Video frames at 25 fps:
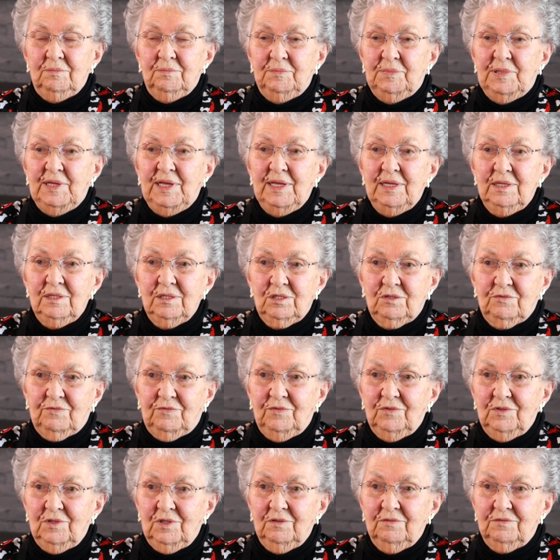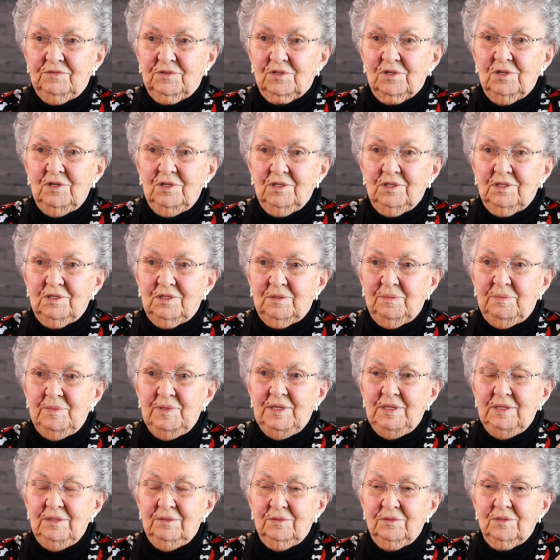pans full of scalded
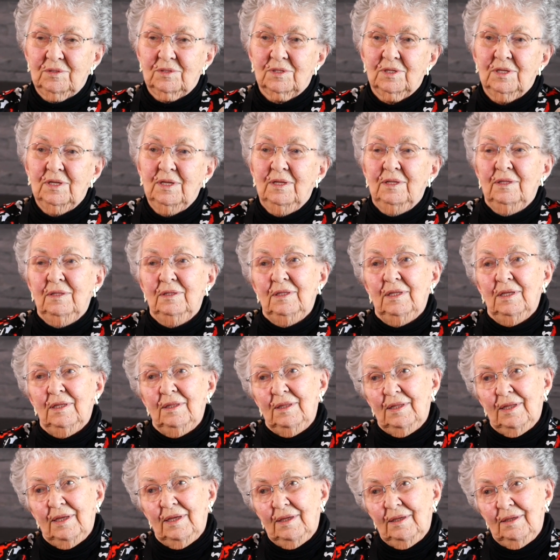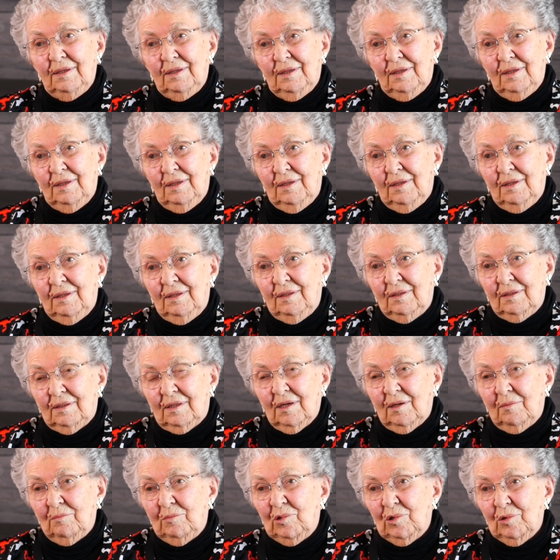tomatoes, then they
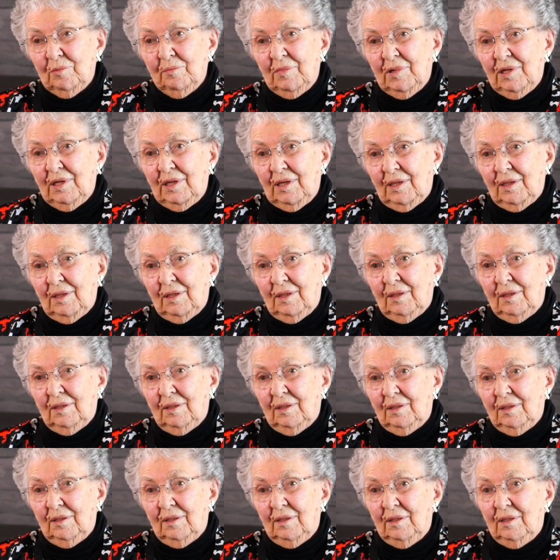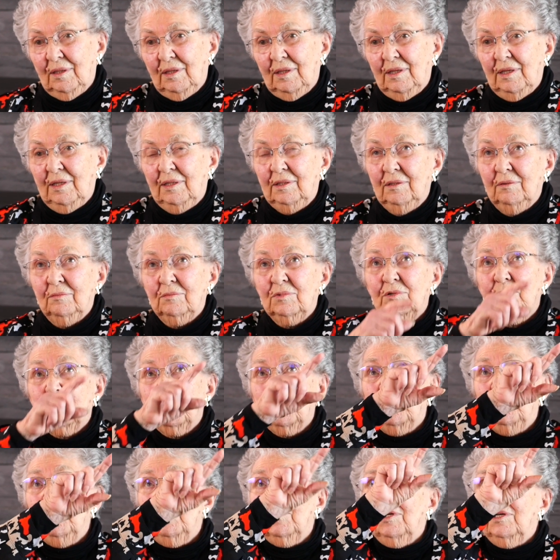got more money. And it was
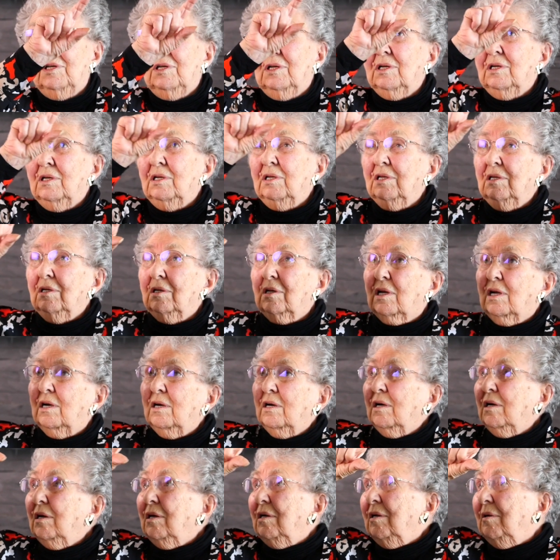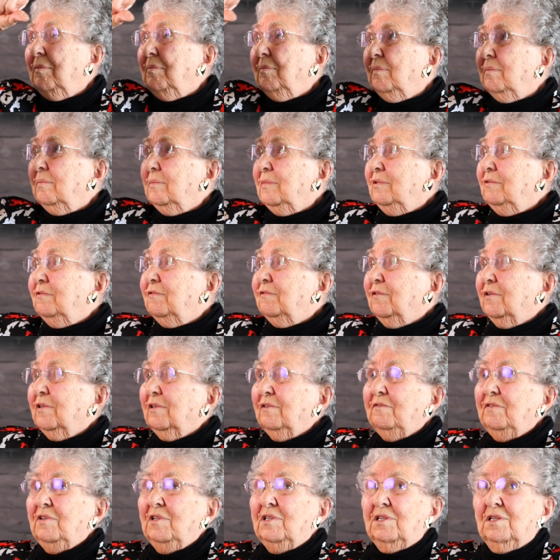recorded on a little card in front
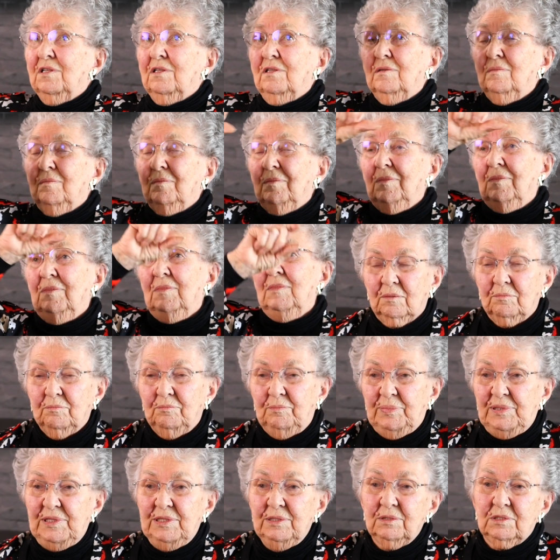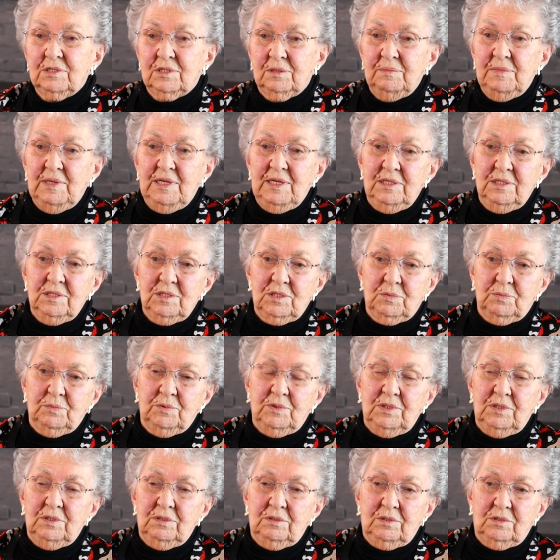of each of them. Peeled tomatoes
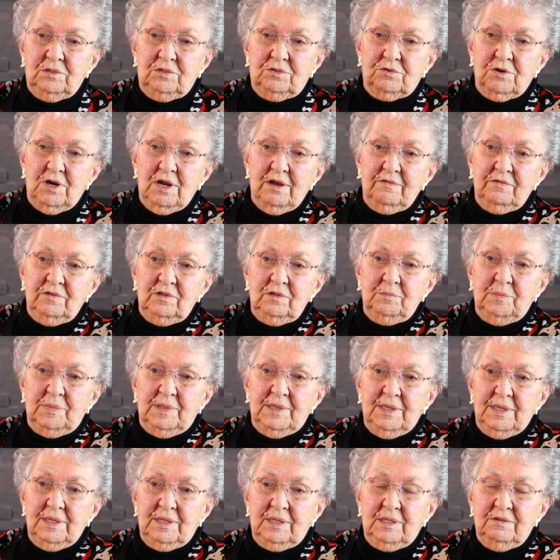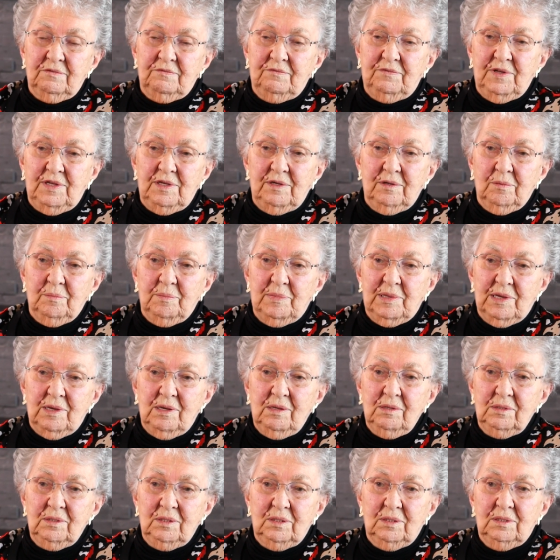would travel by conveyor
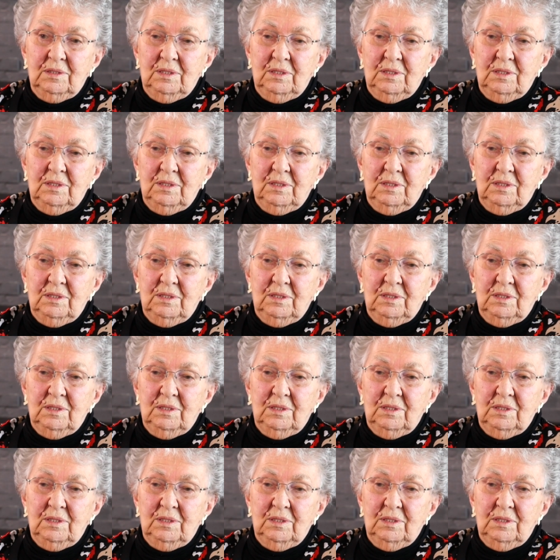belt